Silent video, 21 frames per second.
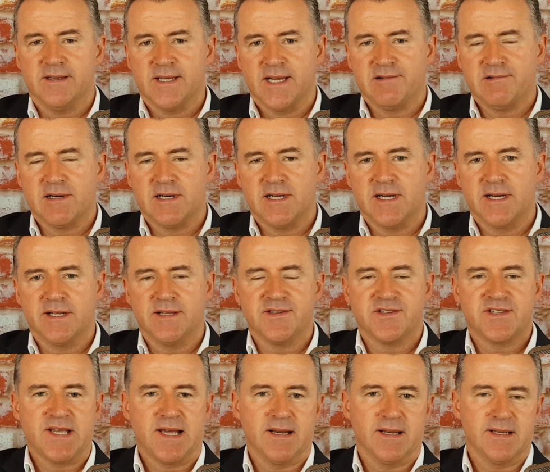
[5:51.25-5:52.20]
Caroline and
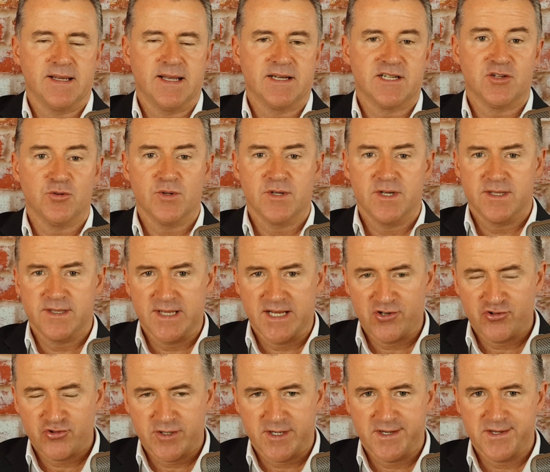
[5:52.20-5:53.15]
Sally had to earn their
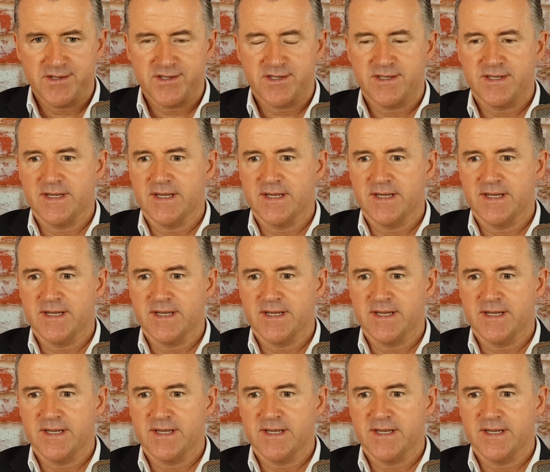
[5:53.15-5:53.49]
trust,